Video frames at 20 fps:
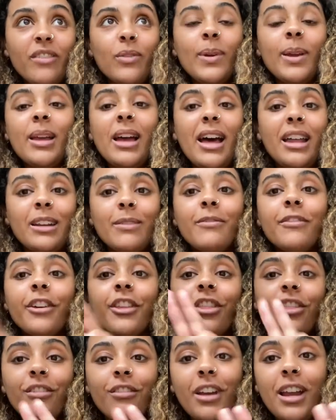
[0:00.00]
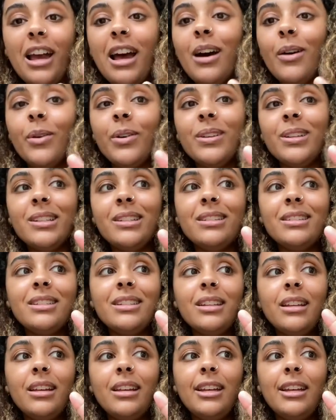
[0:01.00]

we had him for three hours